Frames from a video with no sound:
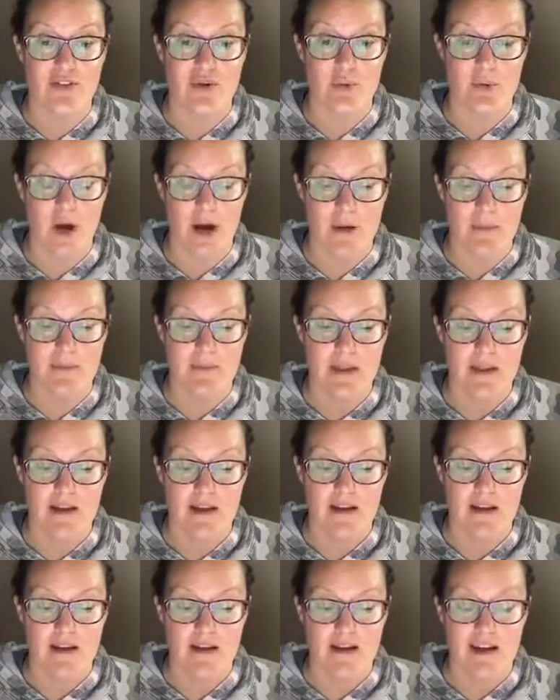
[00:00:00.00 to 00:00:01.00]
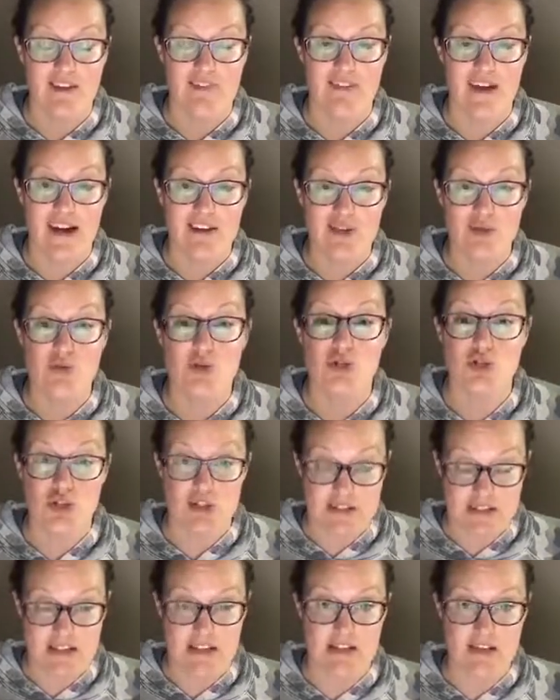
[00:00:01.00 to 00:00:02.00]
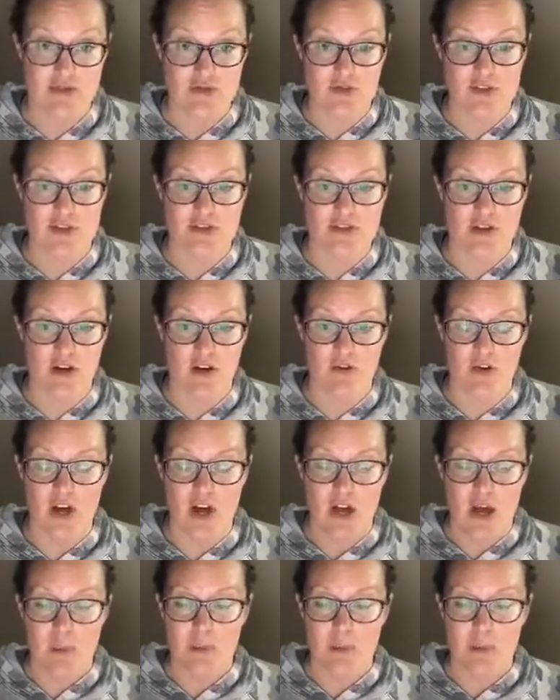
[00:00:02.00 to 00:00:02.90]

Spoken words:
right? In fact, you should say it to yourself